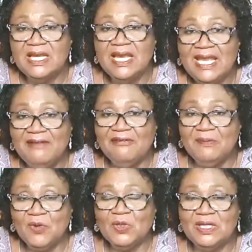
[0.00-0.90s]
every
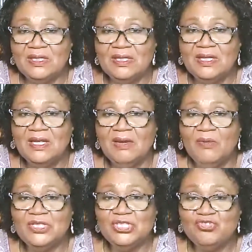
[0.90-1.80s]
morning
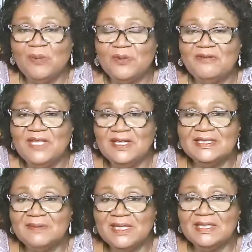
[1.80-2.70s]
when she dropped off the
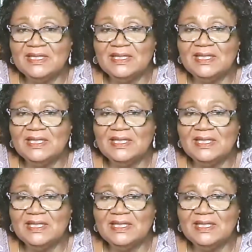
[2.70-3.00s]
husband,